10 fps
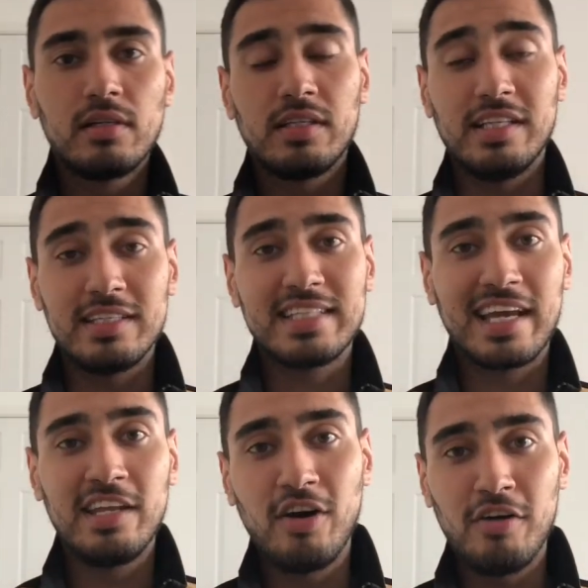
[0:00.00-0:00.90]
In the
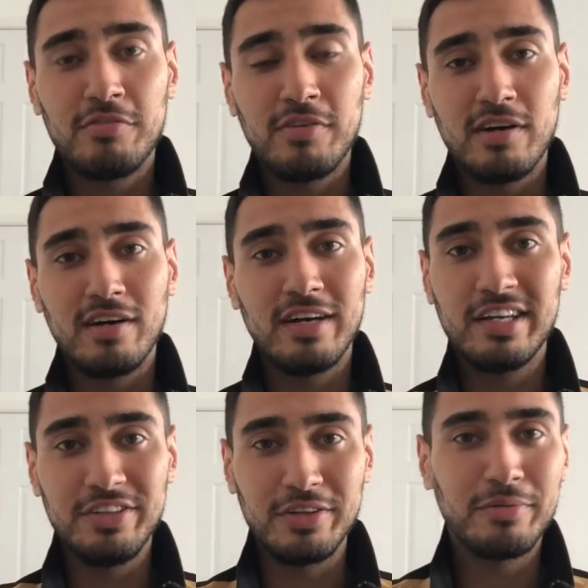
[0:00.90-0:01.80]
second half,
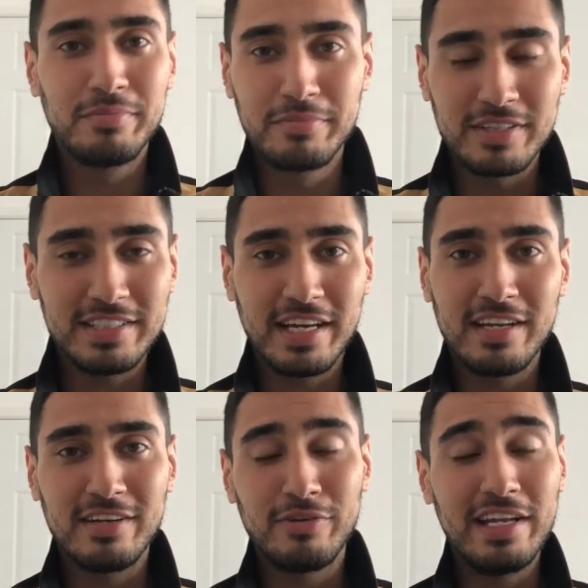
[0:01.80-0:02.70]
because he
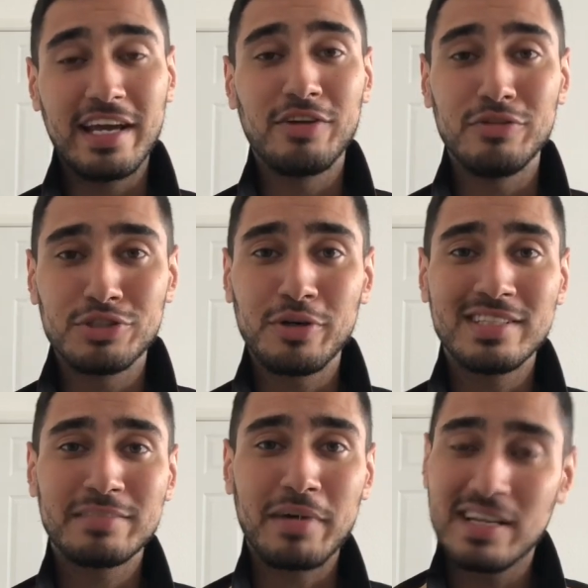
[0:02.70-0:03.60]
really had no
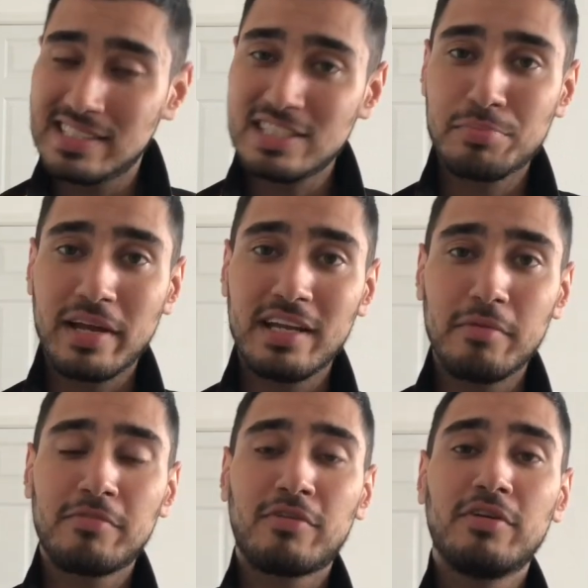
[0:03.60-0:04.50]
choice, Perisic played
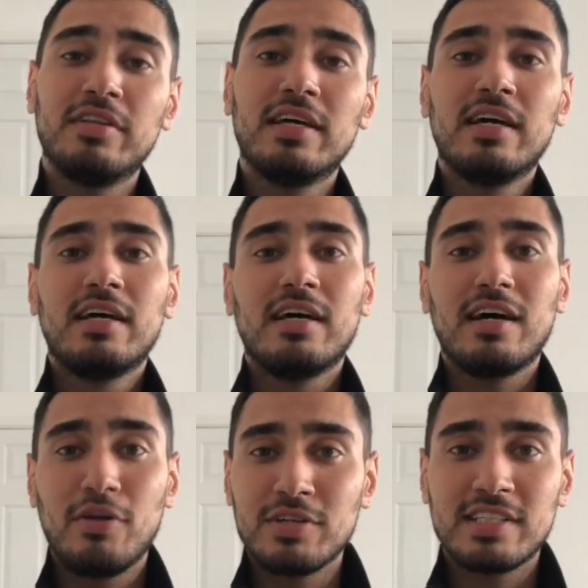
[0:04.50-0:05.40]
up front
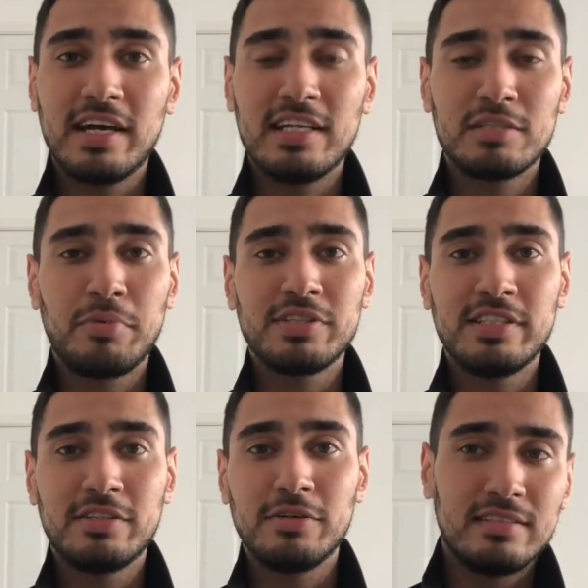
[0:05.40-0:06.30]
alongside
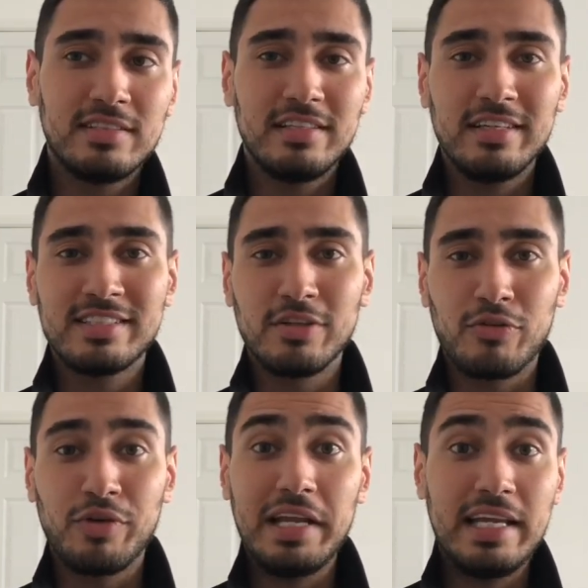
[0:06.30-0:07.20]
Esposito. It's
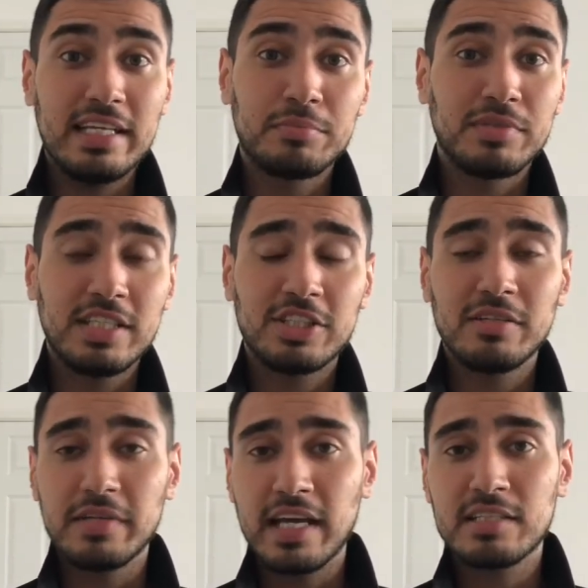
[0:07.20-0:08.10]
not really his position.
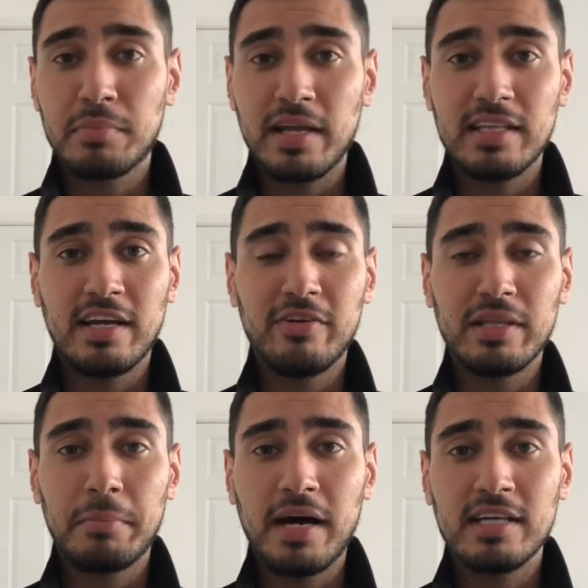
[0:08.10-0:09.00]
He has played there in
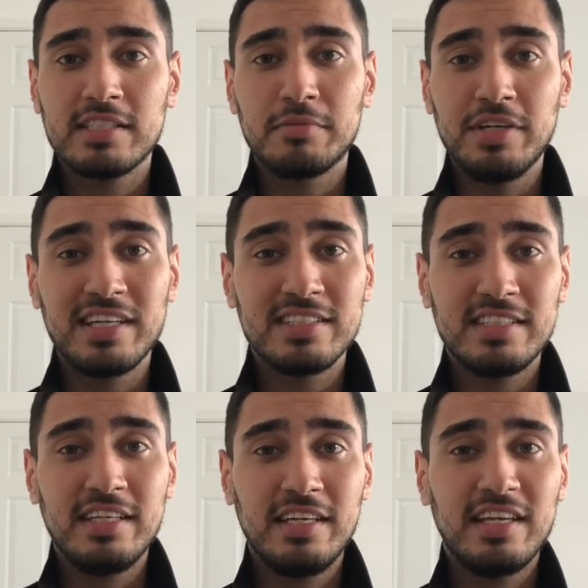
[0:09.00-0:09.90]
the past, but you can
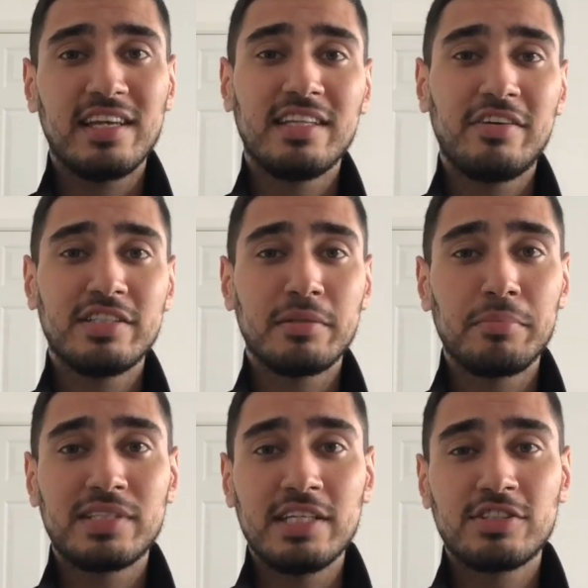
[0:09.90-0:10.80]
see there is some
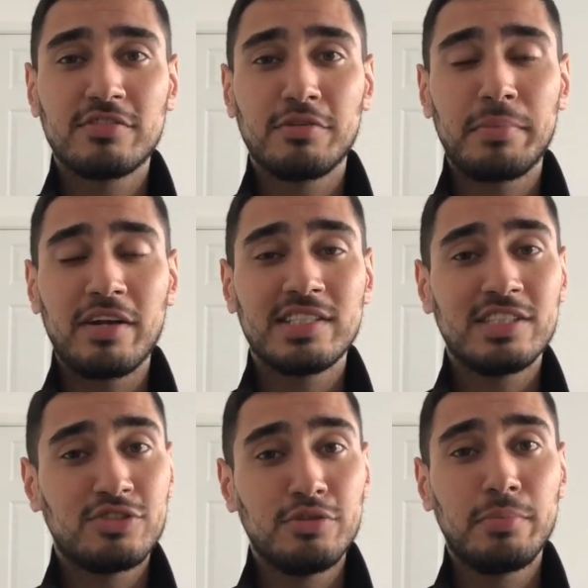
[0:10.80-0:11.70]
potential for
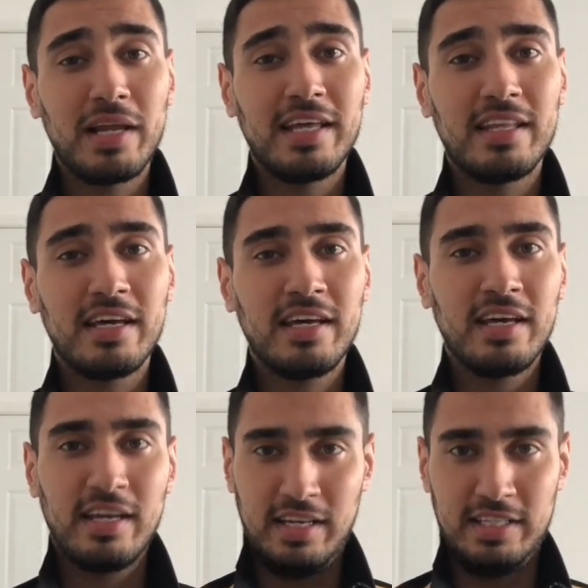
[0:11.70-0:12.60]
Perisic to play there.
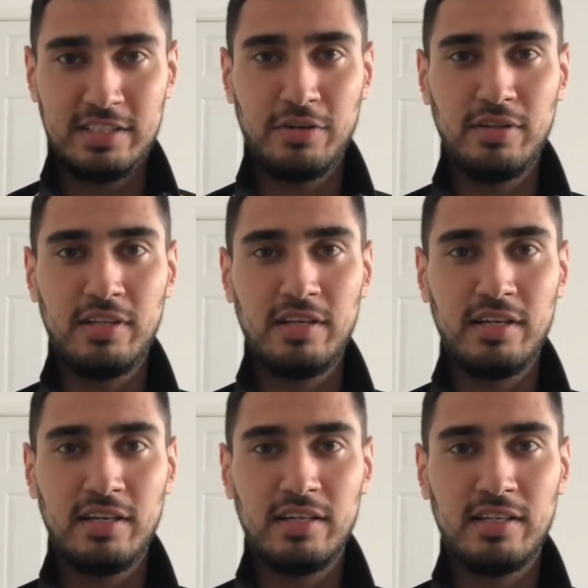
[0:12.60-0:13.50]
He's got
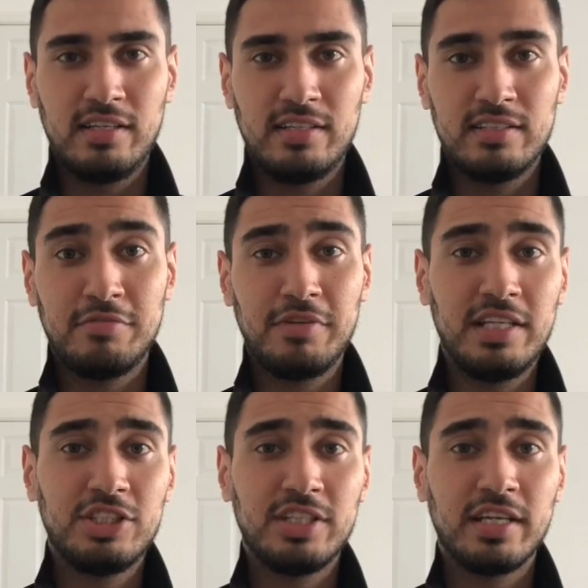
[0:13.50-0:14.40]
the
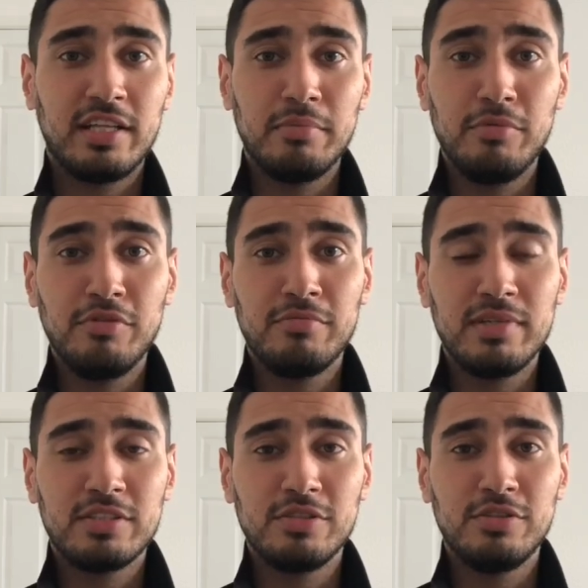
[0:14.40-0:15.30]
finishing and the
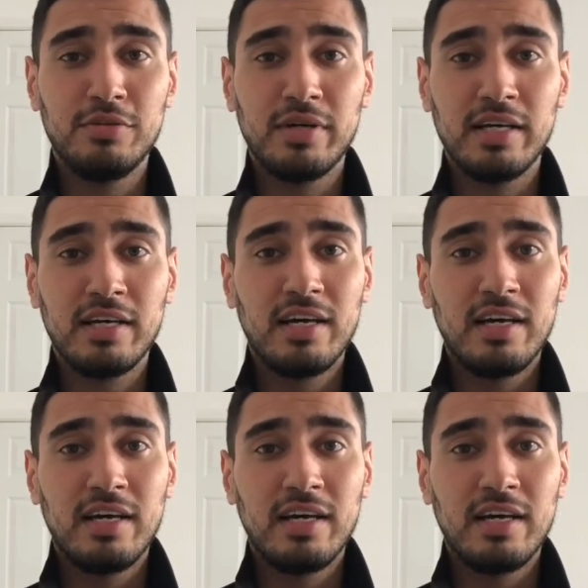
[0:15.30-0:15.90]
movement to do it.